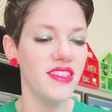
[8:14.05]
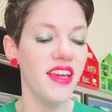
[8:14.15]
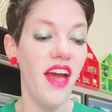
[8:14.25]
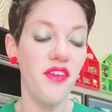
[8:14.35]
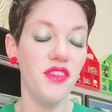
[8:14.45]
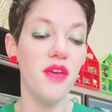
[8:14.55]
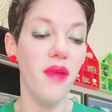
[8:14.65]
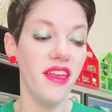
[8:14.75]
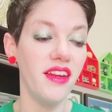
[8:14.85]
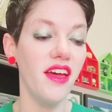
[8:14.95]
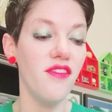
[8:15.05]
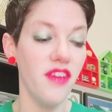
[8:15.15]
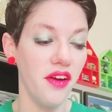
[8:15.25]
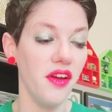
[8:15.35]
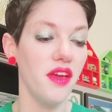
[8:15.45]
Together they made it a
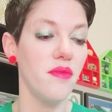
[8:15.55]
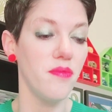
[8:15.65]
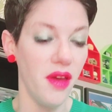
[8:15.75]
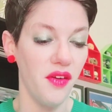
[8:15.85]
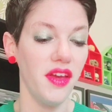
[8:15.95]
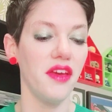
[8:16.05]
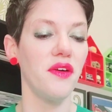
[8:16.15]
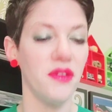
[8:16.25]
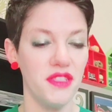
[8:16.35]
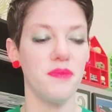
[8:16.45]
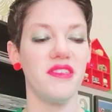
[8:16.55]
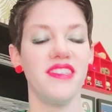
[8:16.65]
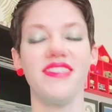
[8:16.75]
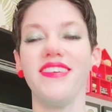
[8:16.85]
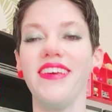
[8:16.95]
very merry Christmas.